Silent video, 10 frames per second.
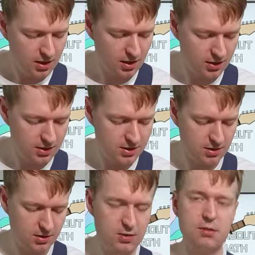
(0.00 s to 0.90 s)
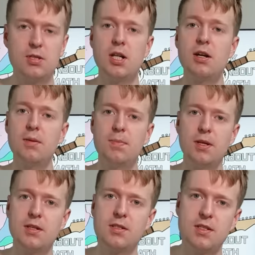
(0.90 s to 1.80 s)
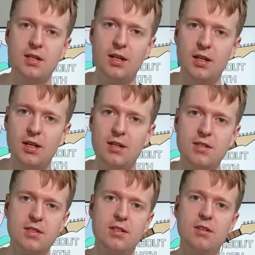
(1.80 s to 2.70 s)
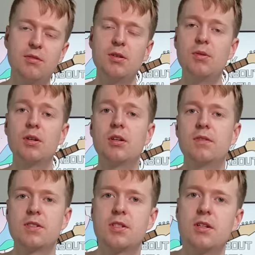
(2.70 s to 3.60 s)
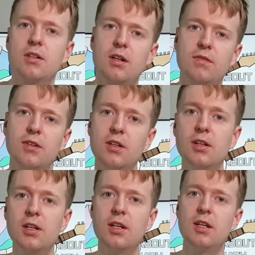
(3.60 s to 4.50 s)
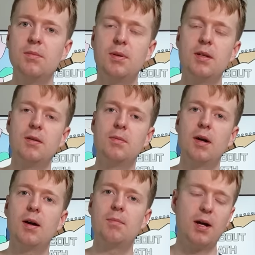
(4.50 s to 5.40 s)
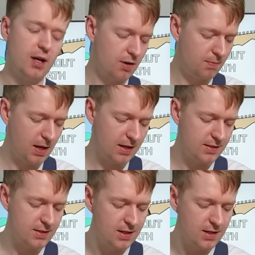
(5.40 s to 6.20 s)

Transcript: Uh, this song is called Cherry Picked, and it's a rework of a song off an earlier E P uh, by our band.